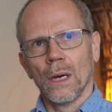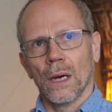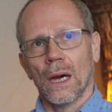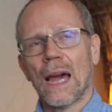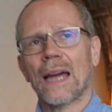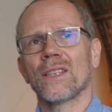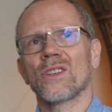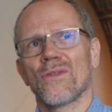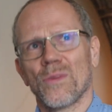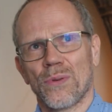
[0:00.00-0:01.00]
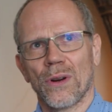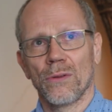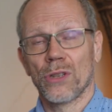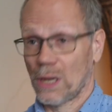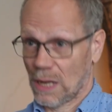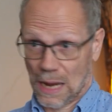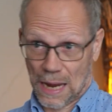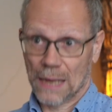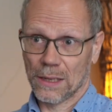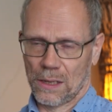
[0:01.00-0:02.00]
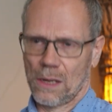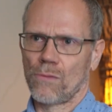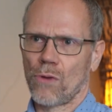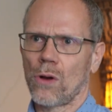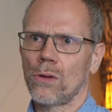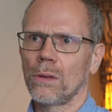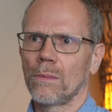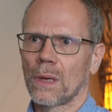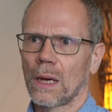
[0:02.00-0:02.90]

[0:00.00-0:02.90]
a hands-off approach has a role.